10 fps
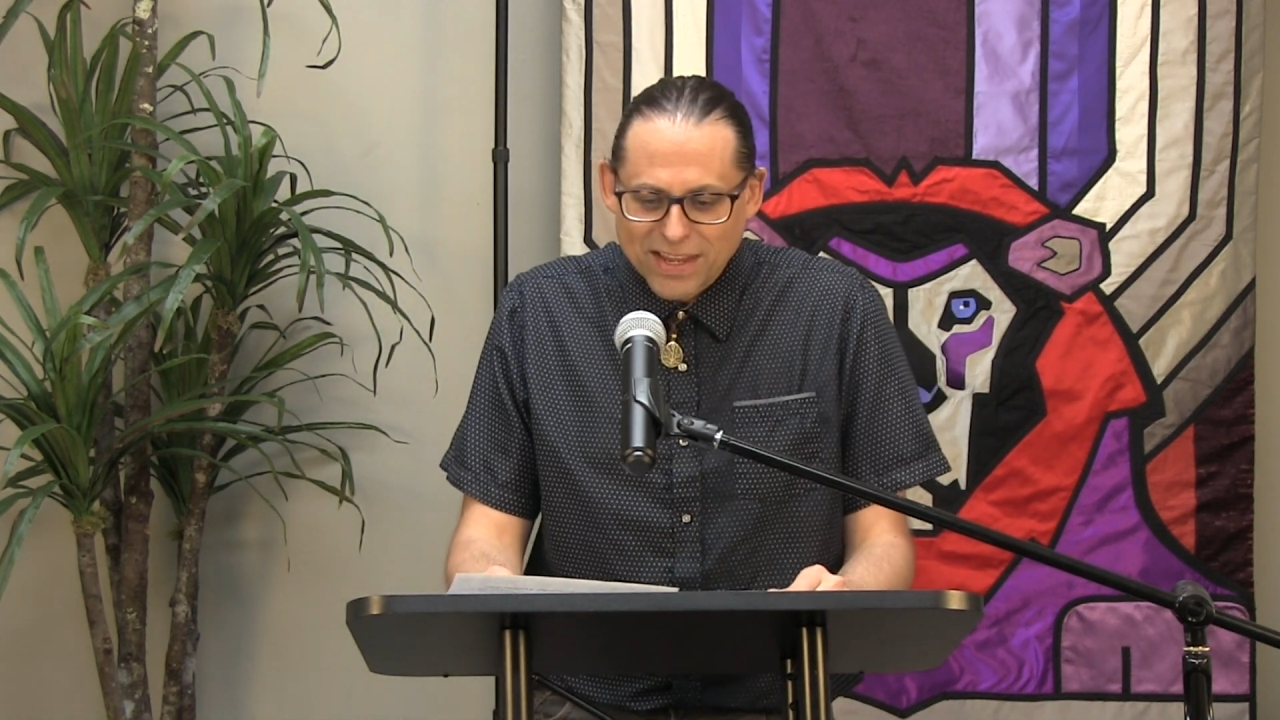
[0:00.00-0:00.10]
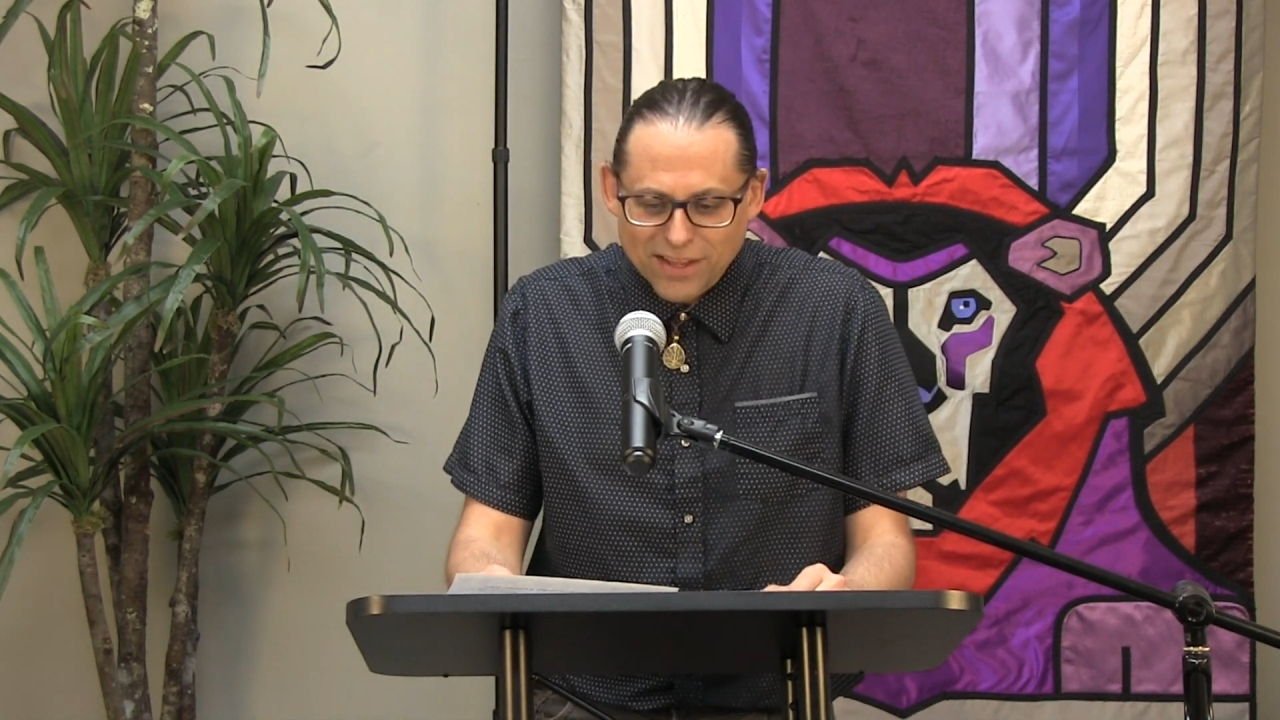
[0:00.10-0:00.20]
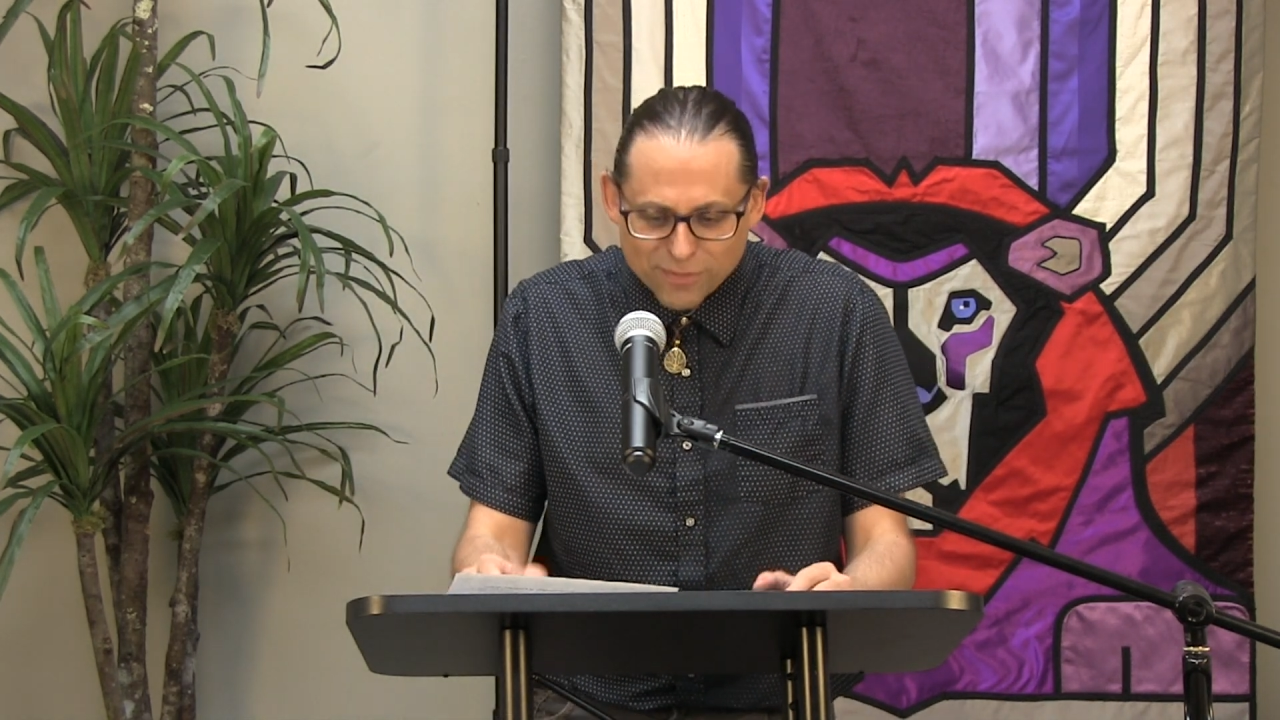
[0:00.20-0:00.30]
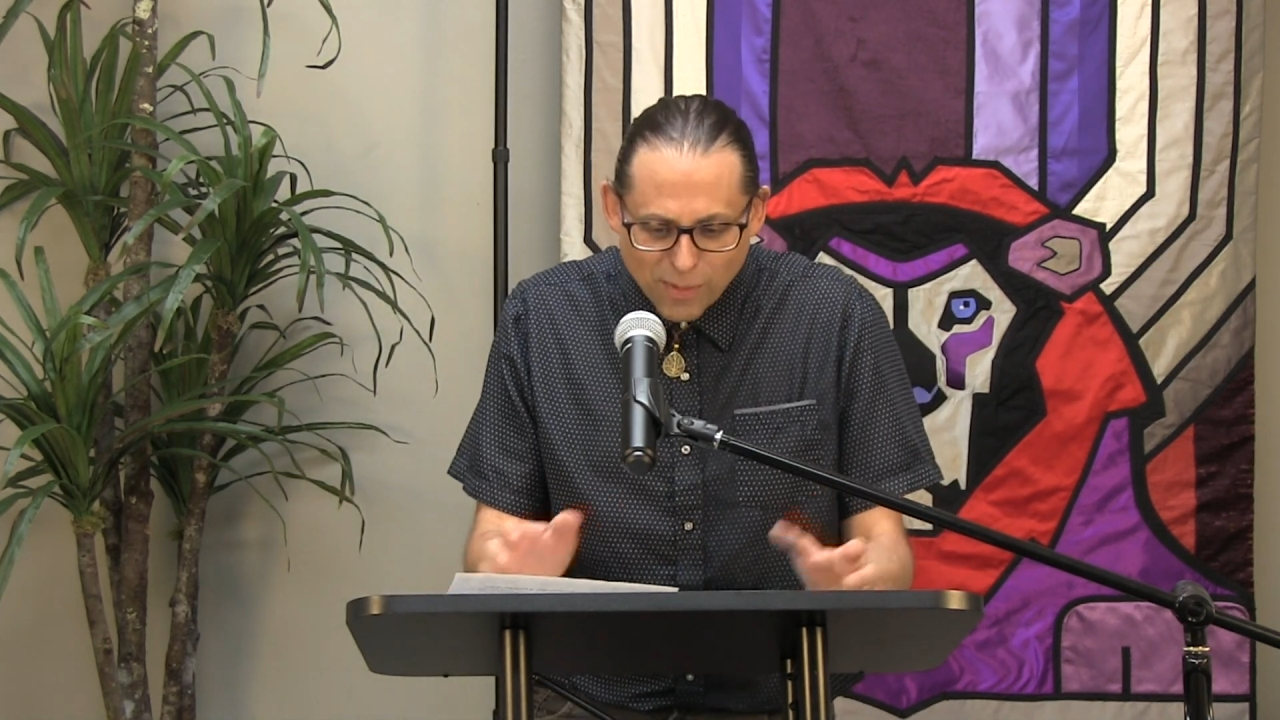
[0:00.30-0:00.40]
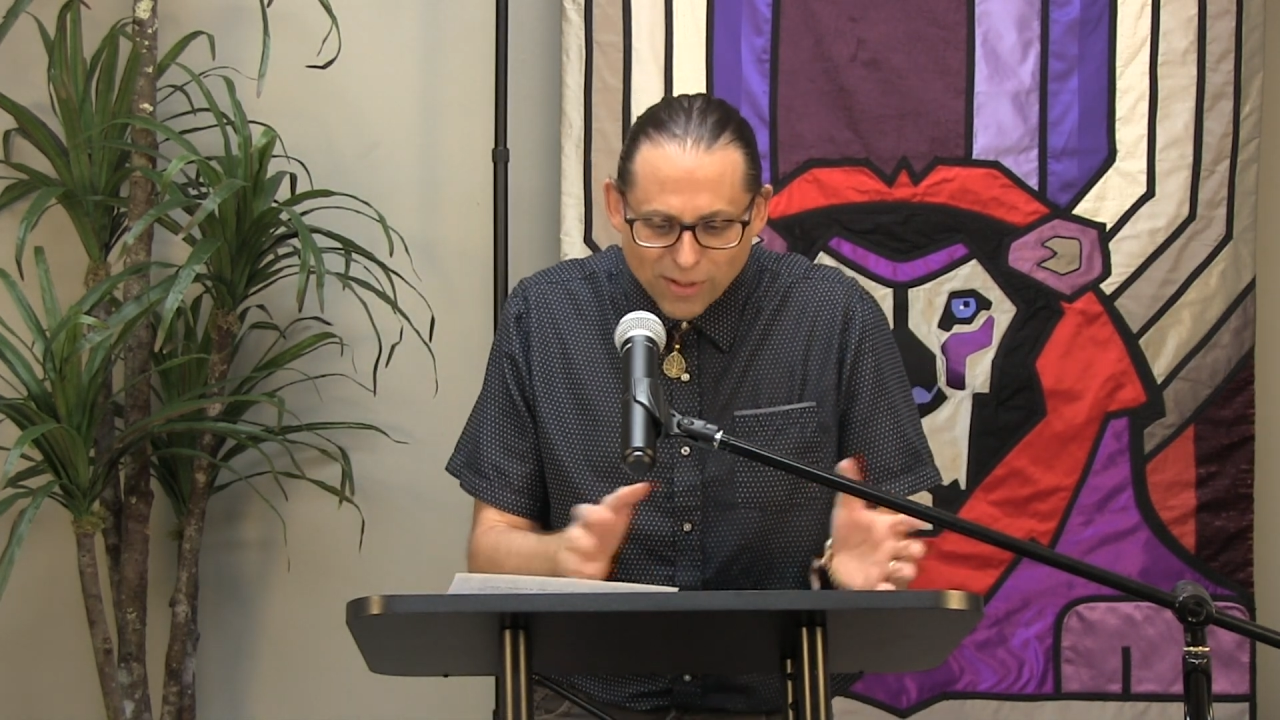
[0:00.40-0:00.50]

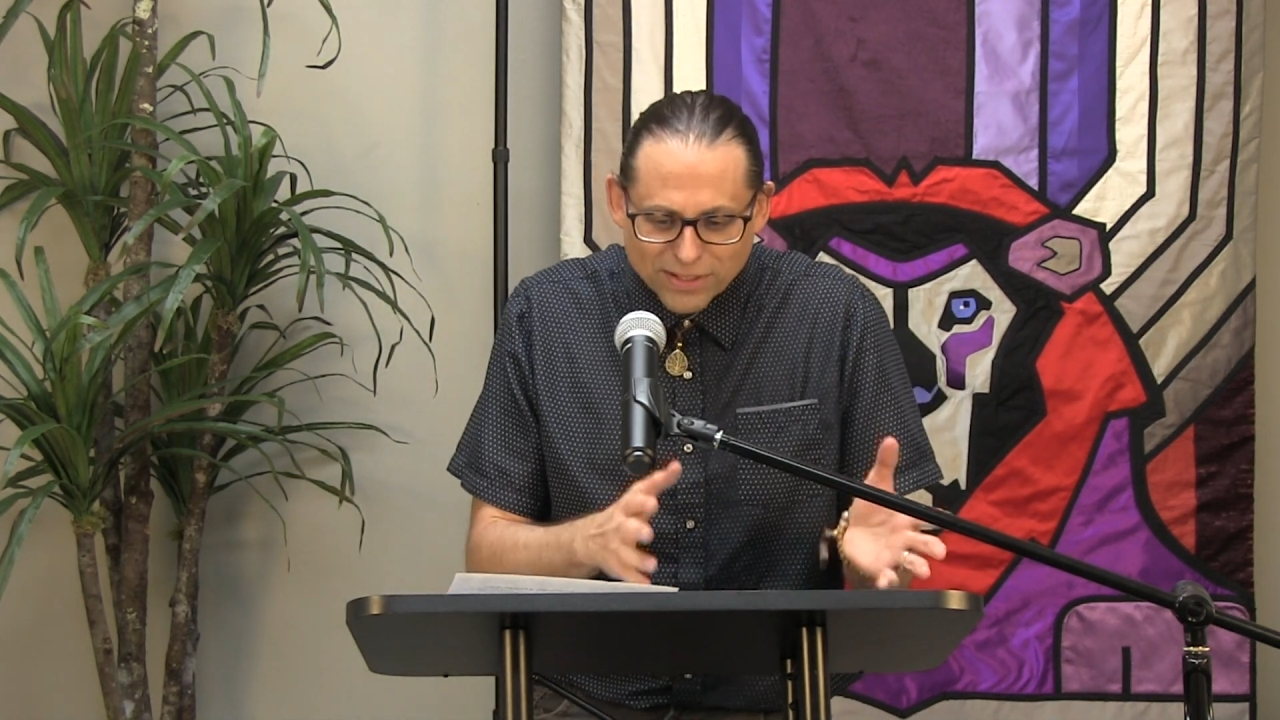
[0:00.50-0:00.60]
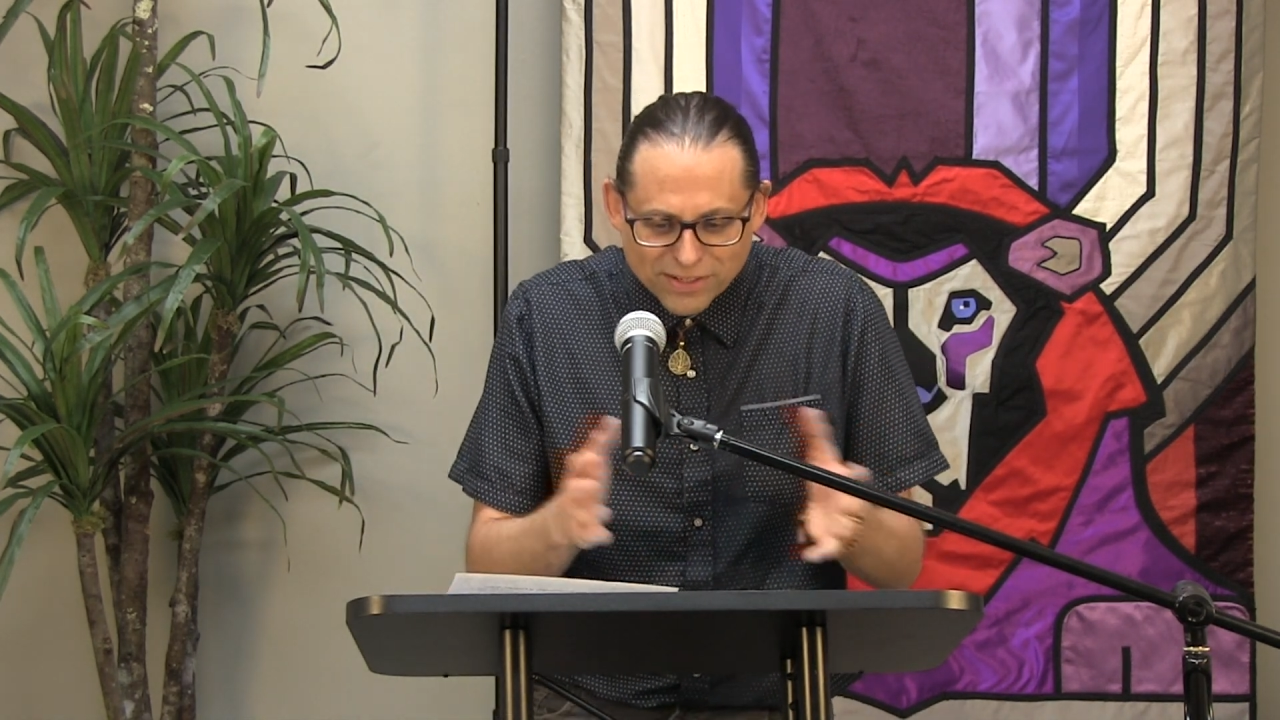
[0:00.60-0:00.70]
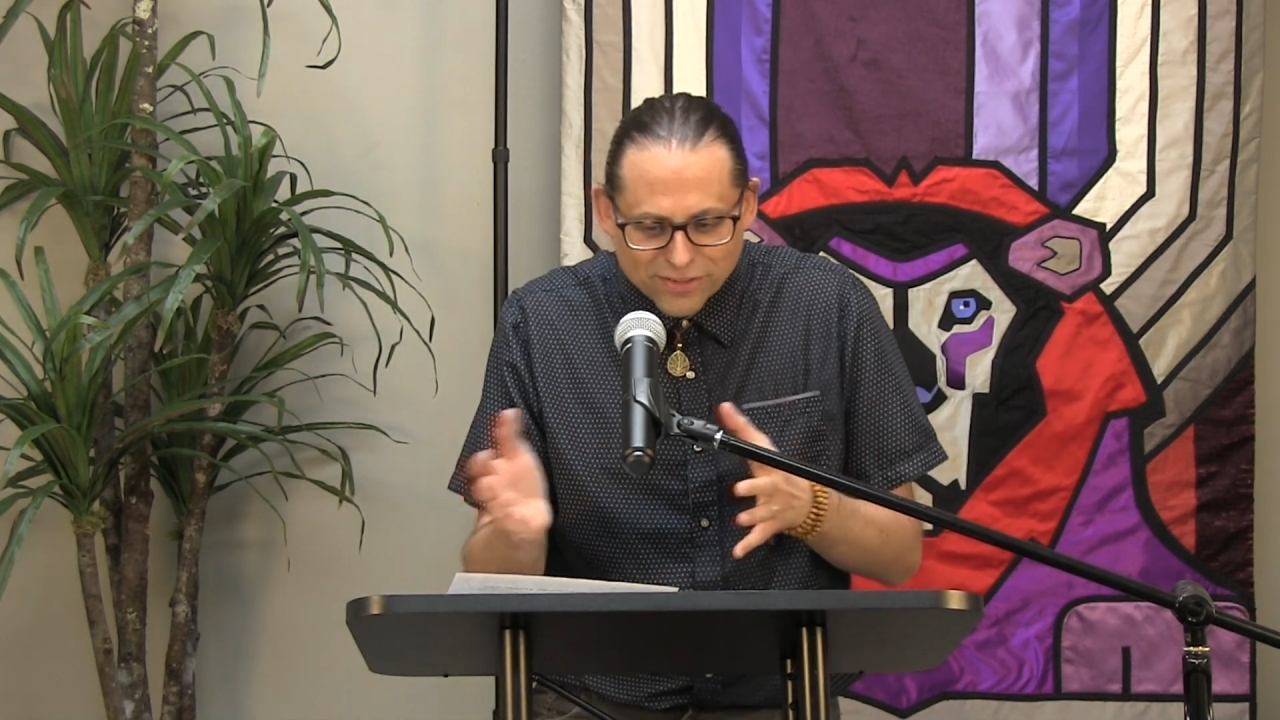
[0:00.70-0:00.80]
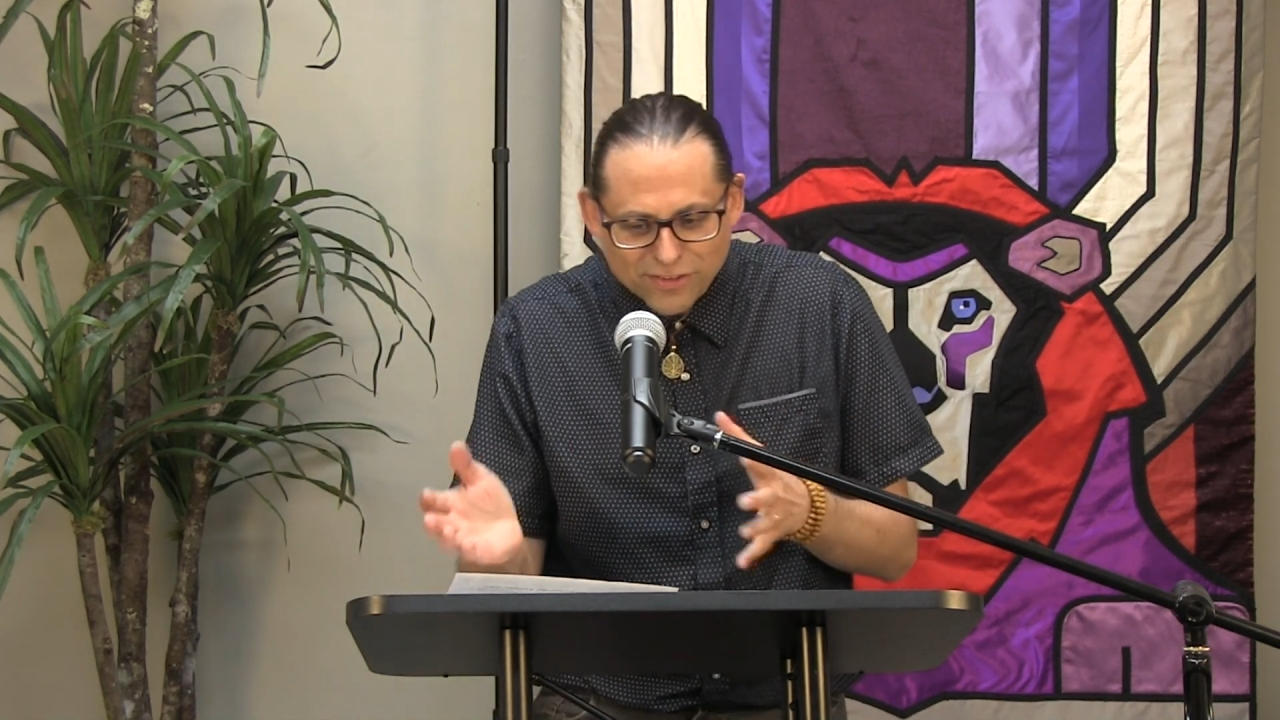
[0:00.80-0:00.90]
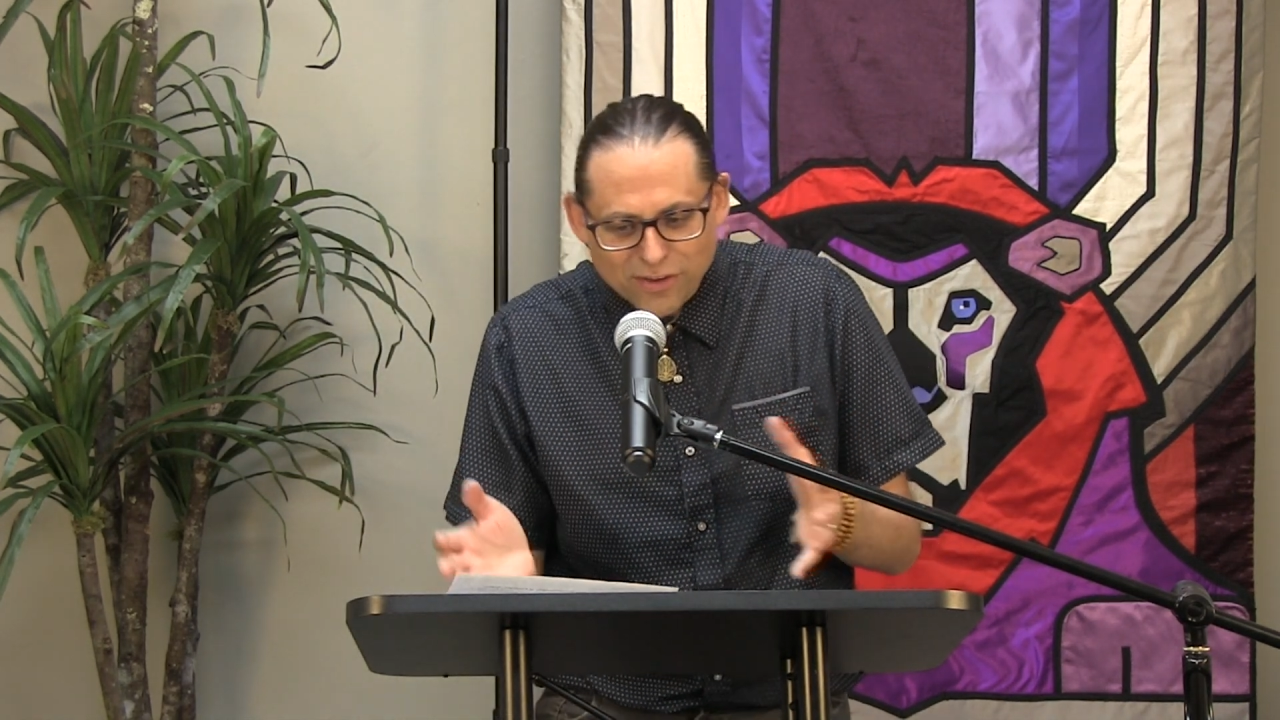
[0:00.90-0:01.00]
as
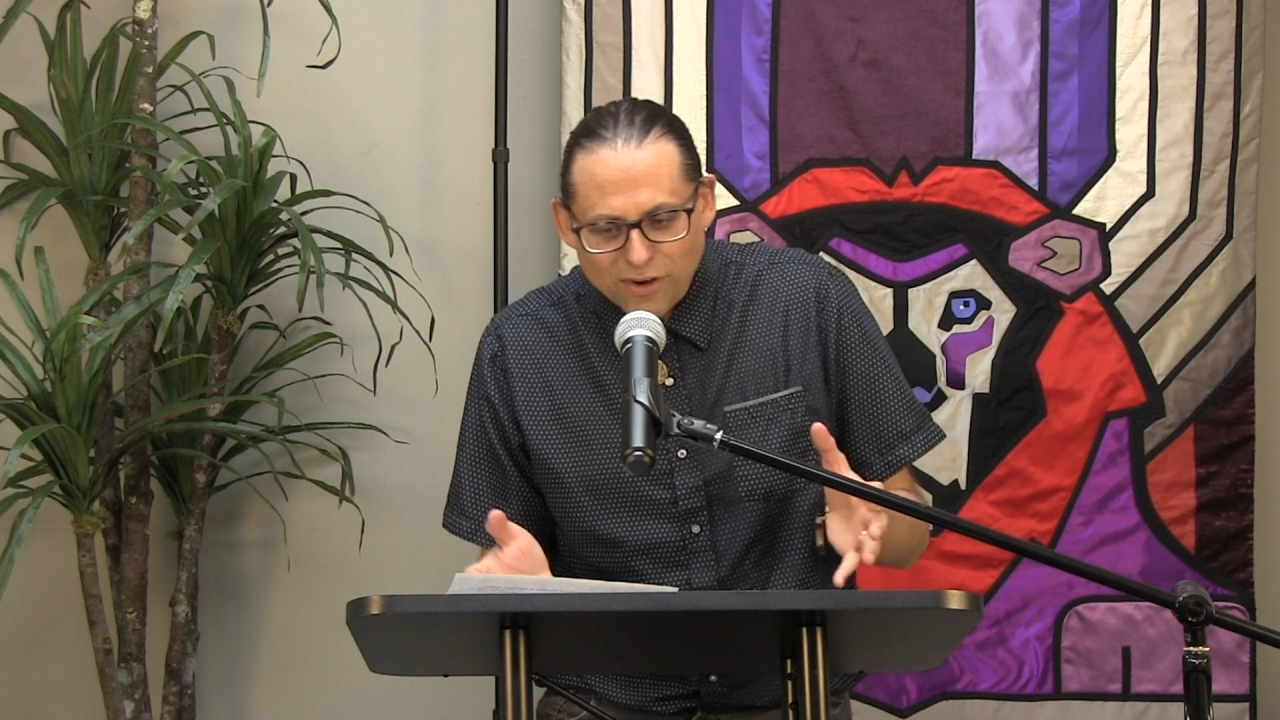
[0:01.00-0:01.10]
politicians